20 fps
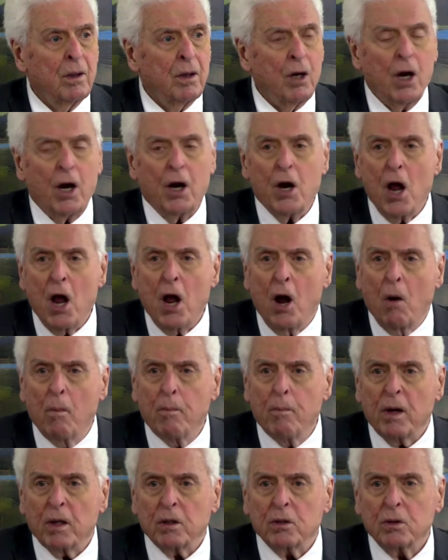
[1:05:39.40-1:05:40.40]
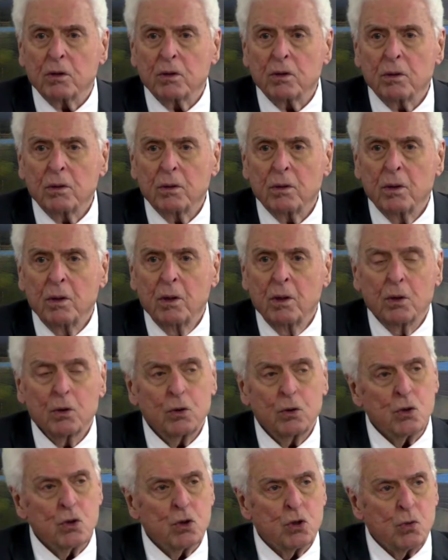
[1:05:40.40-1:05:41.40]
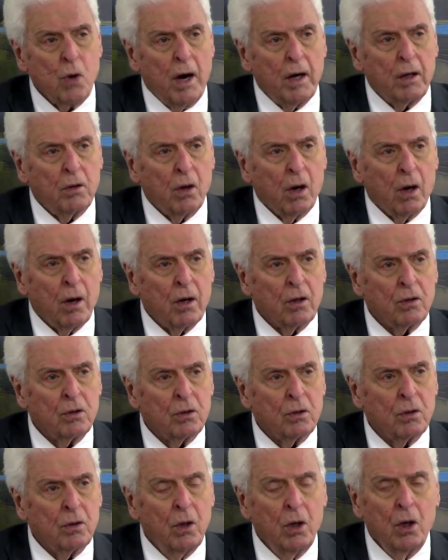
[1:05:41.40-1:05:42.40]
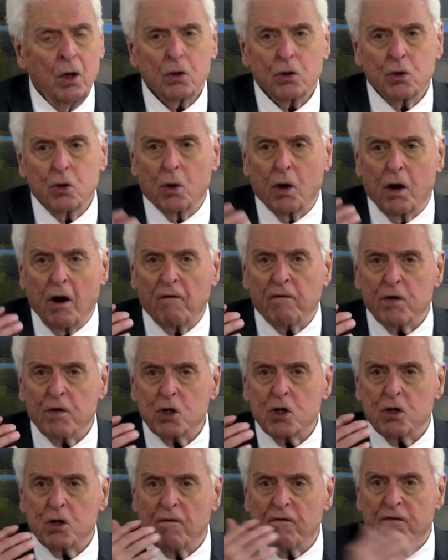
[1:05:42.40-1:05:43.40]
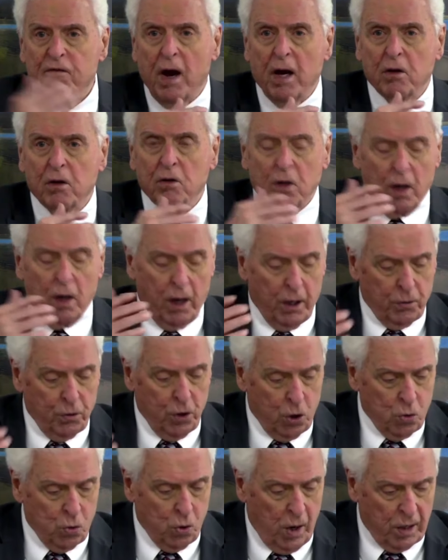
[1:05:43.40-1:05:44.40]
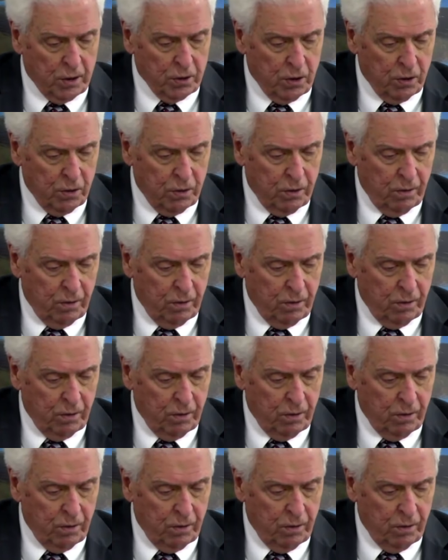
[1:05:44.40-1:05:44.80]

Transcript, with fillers: and to help us, to strengthen us, to give us the faith and the trust.